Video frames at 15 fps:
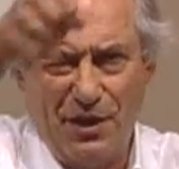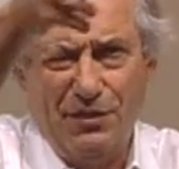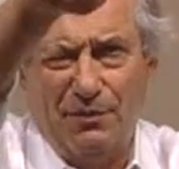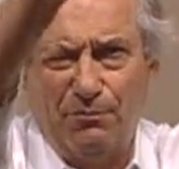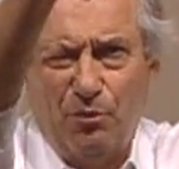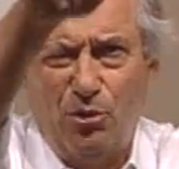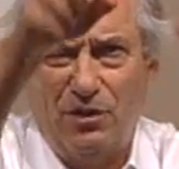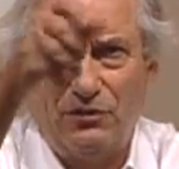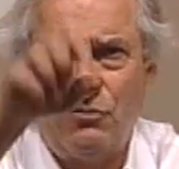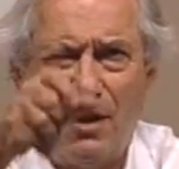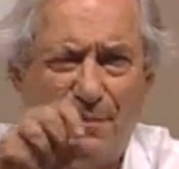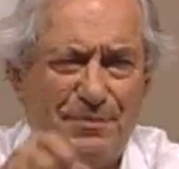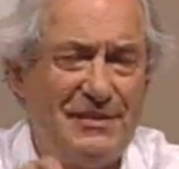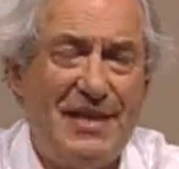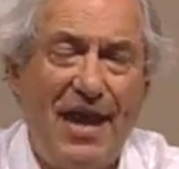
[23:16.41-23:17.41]
The ball
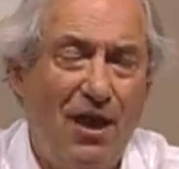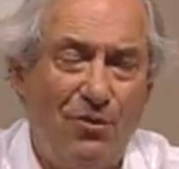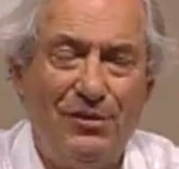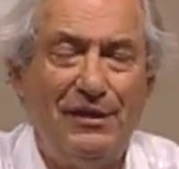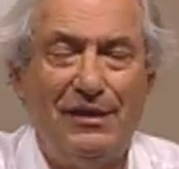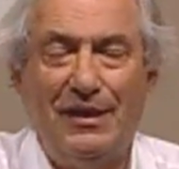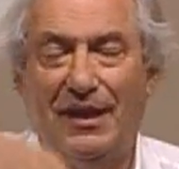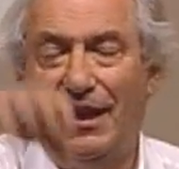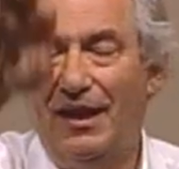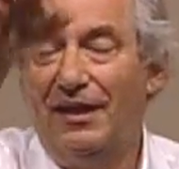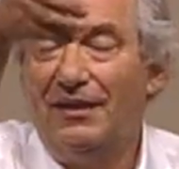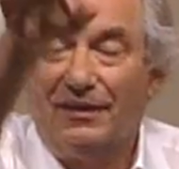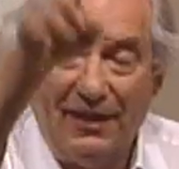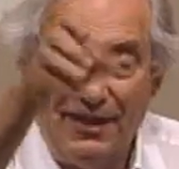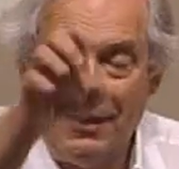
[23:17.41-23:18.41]
drops down, and
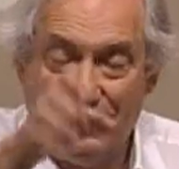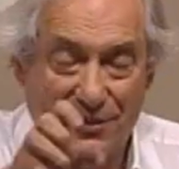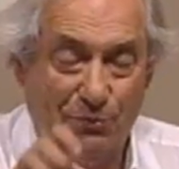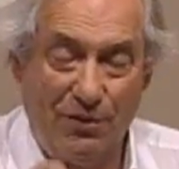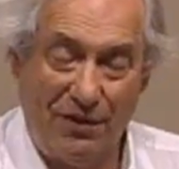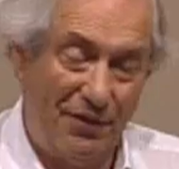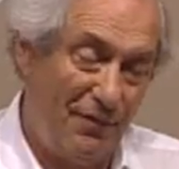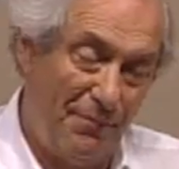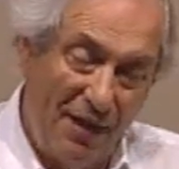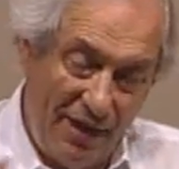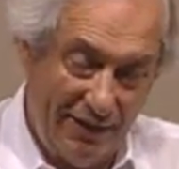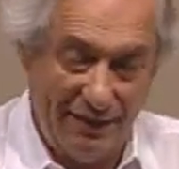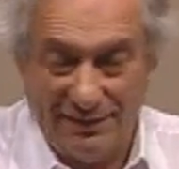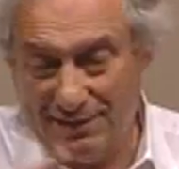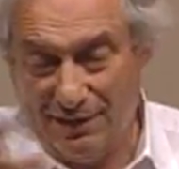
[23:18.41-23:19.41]
it lands in one of the
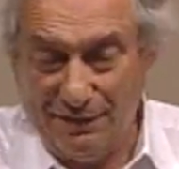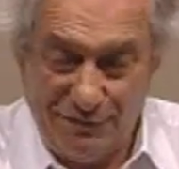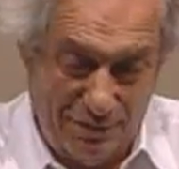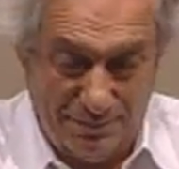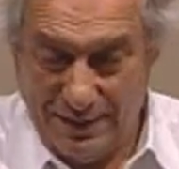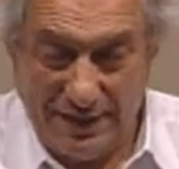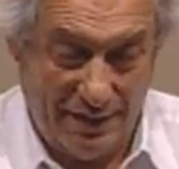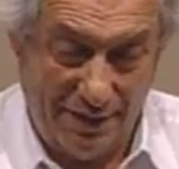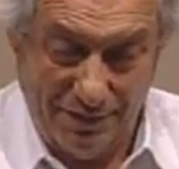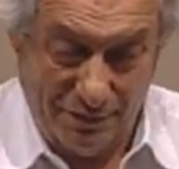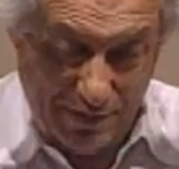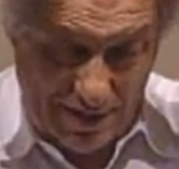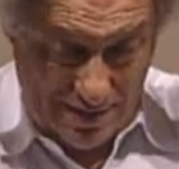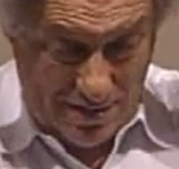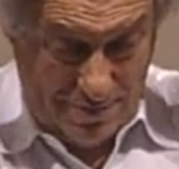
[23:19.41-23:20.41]
pockets, and if you bet on the
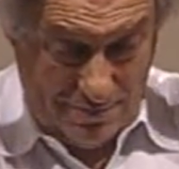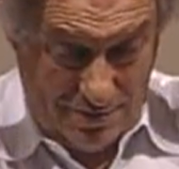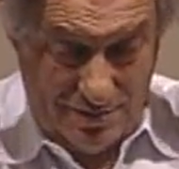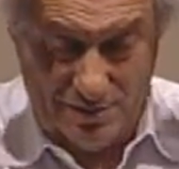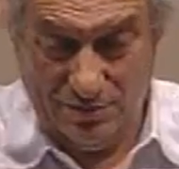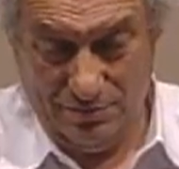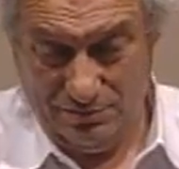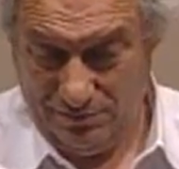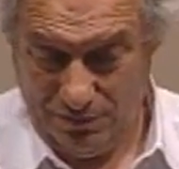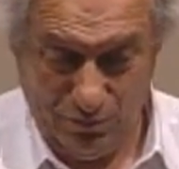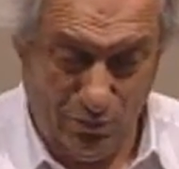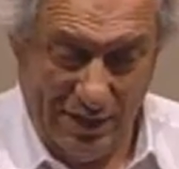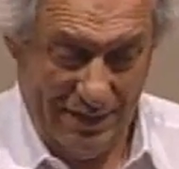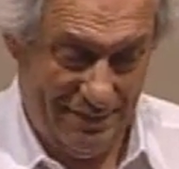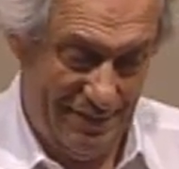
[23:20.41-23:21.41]
right number, you, you
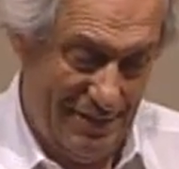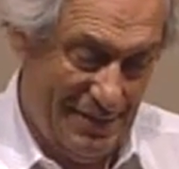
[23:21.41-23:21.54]
win.